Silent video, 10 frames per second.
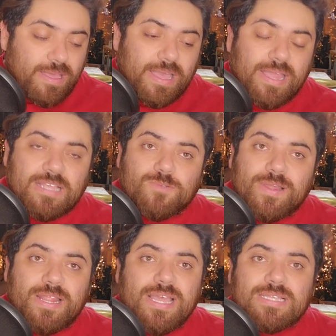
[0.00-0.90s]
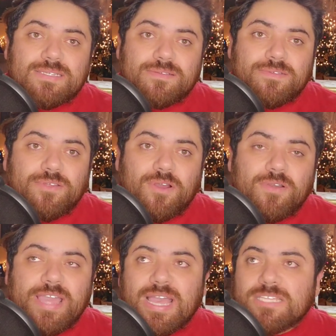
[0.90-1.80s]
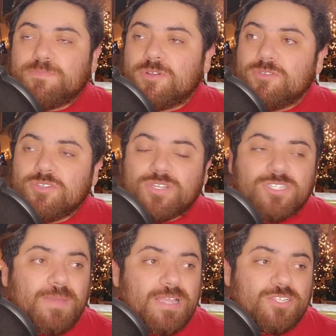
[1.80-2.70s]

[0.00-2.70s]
it is what it is, you know? Yes, producers might